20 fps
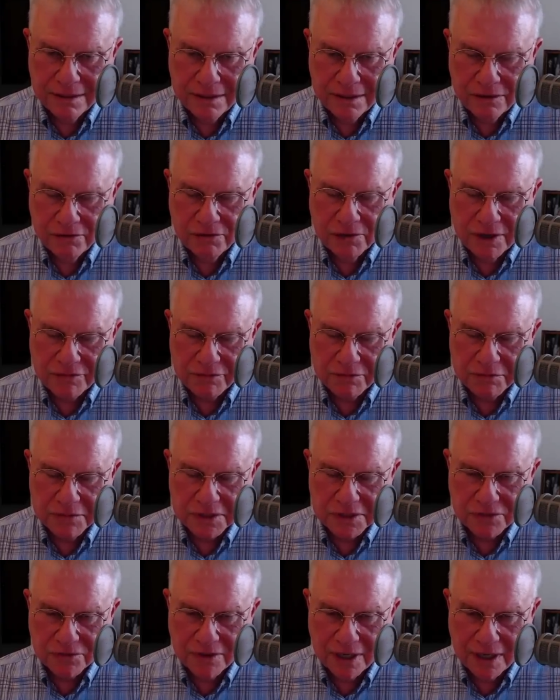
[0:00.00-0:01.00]
whoever was
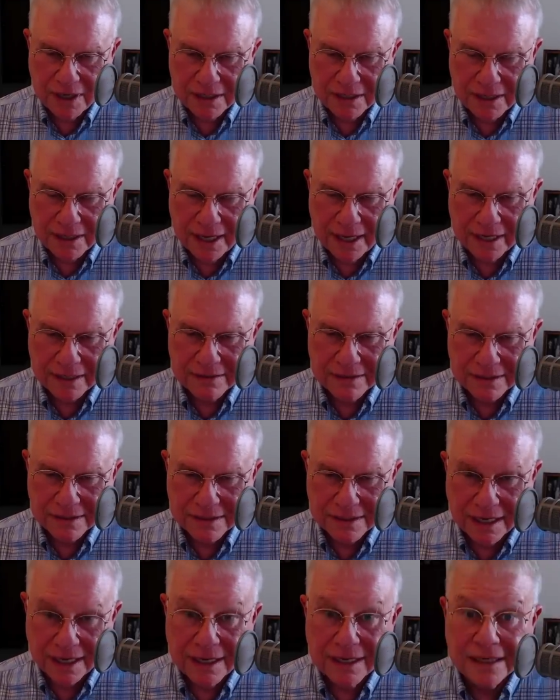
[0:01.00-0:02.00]
trying to hack the
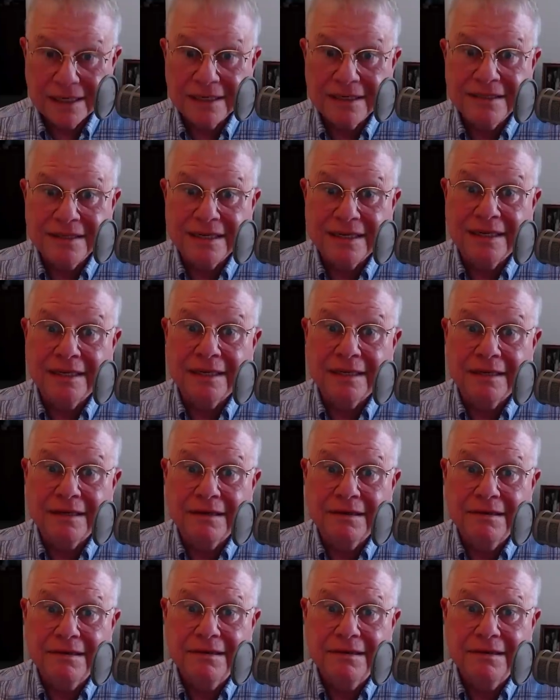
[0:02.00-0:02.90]
site is in,